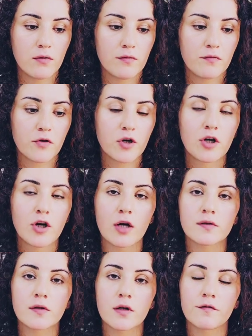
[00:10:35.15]

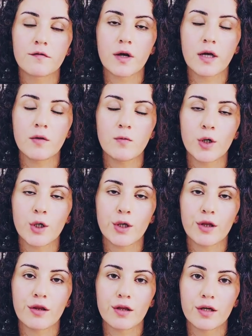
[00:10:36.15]
forgot your fucking
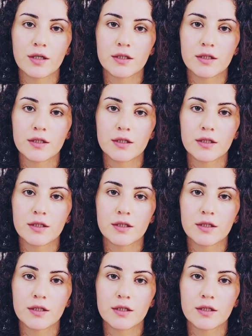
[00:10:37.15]
worth.